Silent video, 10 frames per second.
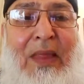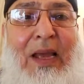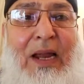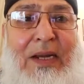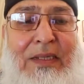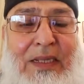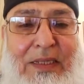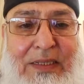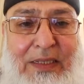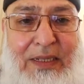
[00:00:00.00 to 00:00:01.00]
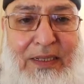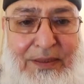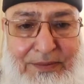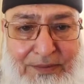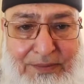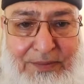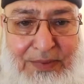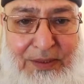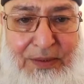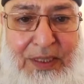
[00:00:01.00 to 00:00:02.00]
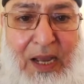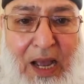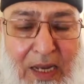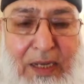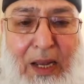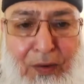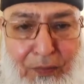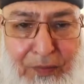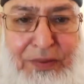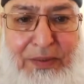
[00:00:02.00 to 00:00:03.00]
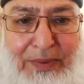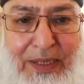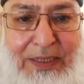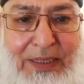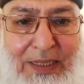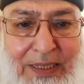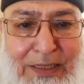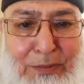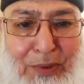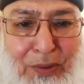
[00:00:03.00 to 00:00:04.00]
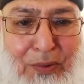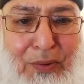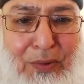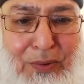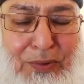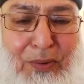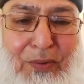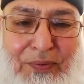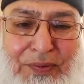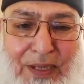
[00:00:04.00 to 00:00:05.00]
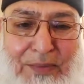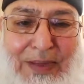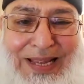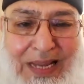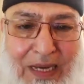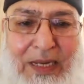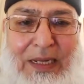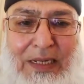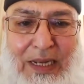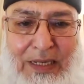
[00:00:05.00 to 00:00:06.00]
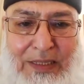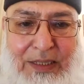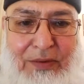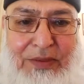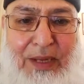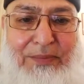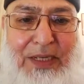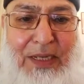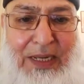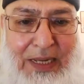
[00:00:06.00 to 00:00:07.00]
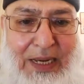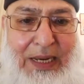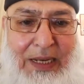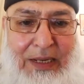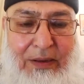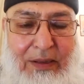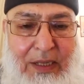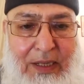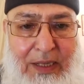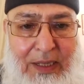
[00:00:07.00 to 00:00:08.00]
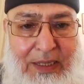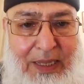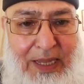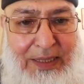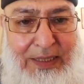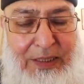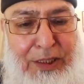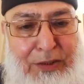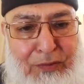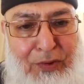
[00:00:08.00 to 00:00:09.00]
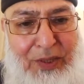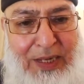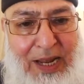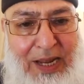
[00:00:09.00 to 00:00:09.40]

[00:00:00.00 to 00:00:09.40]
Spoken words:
and this, unenforceability is because of some illegality or something illegal, then this is void